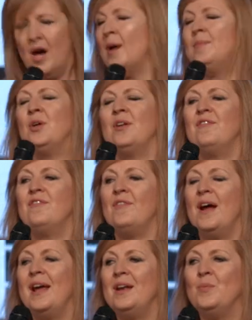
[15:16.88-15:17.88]
I'm not
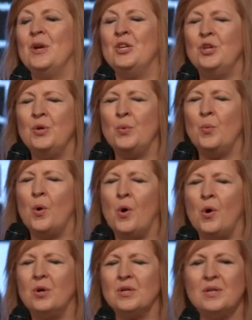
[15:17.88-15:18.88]
afraid when you
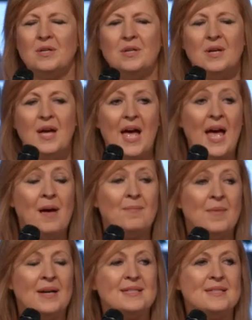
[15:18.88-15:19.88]
walk
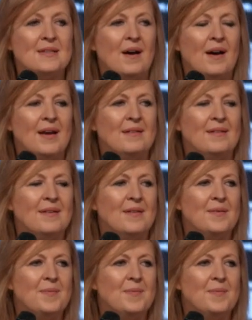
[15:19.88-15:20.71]
at my side.